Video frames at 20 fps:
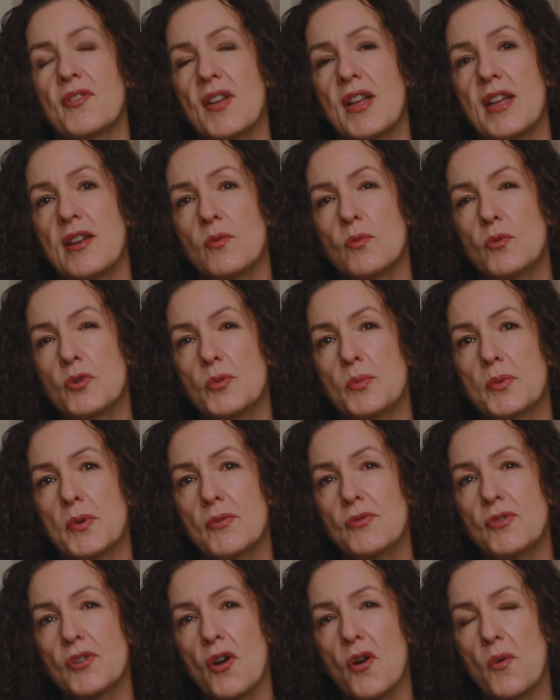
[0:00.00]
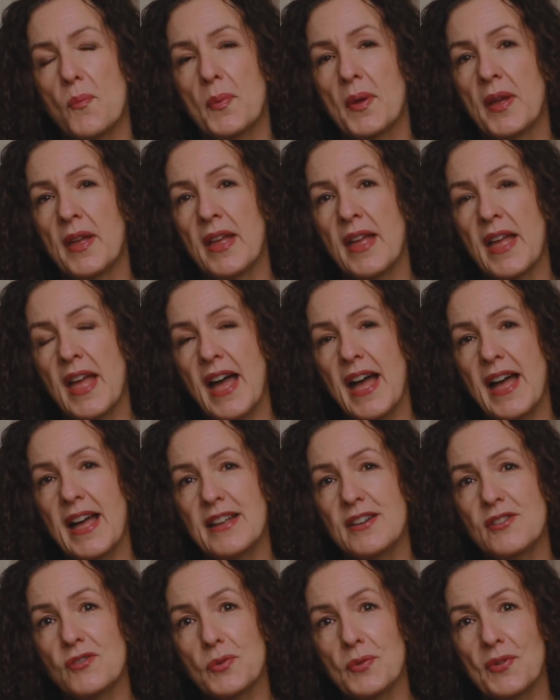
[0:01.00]
So I had a waterproof top
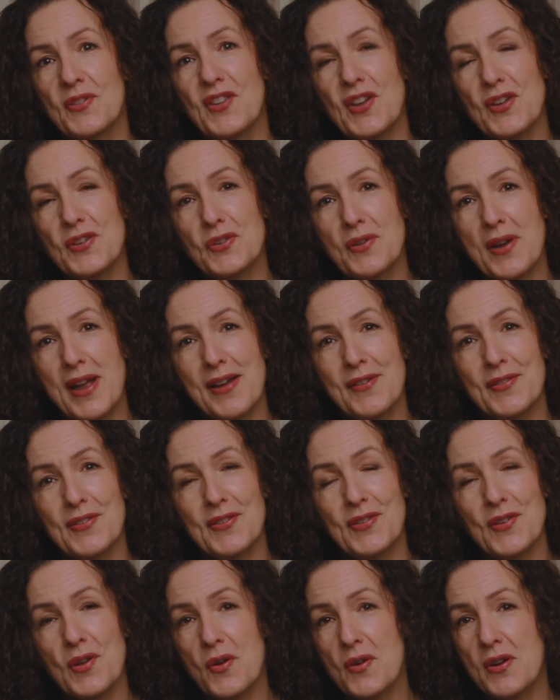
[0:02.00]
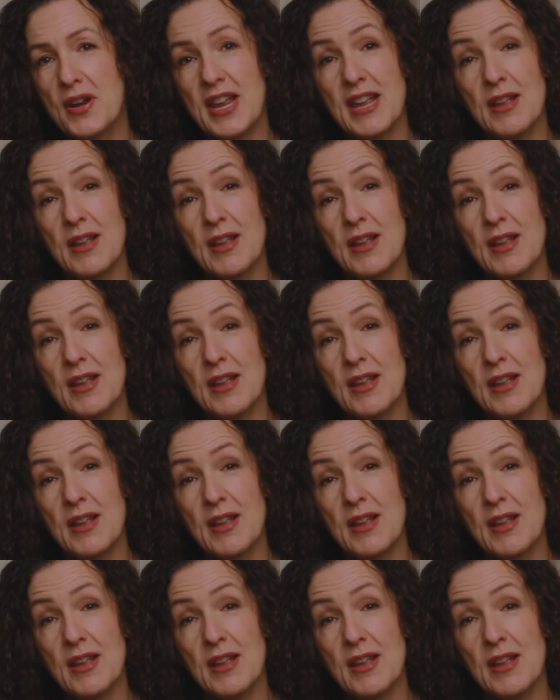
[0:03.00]
and also trousers on.